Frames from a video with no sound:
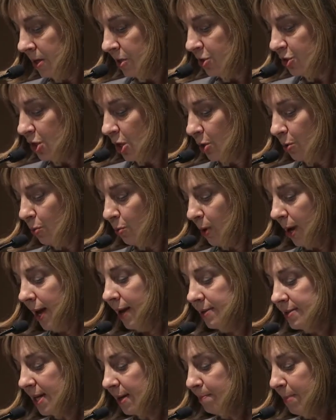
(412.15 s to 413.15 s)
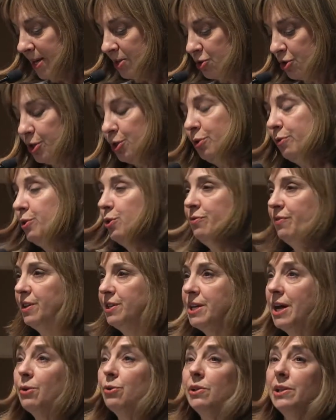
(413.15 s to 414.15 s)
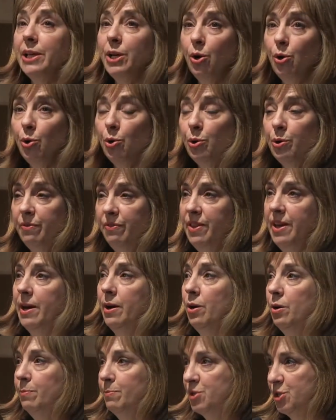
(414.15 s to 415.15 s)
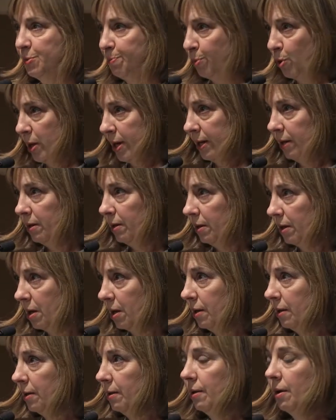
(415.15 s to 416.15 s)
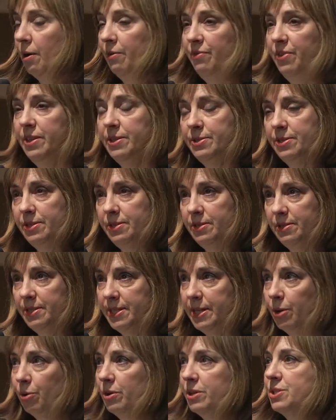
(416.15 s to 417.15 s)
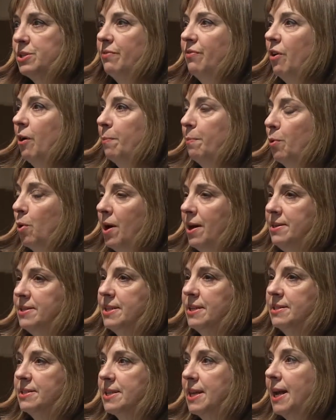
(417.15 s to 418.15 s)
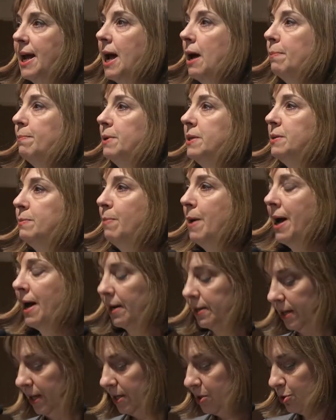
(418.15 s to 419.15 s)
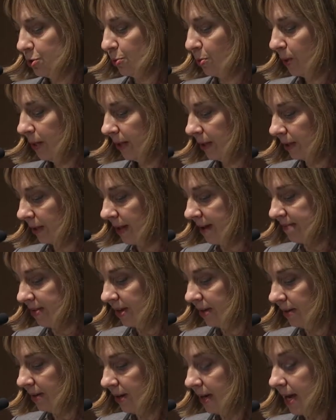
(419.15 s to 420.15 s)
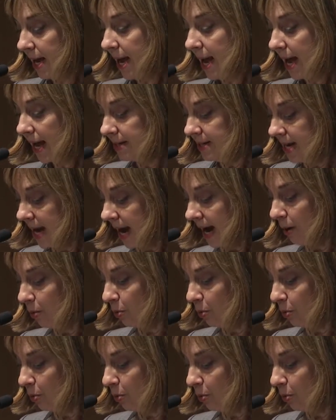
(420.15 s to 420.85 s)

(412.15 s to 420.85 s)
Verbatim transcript: so, as I mentioned, you, have undoubtedly heard of the Arab Spring, uh, of this series of uprisings that happened back in 2011, and now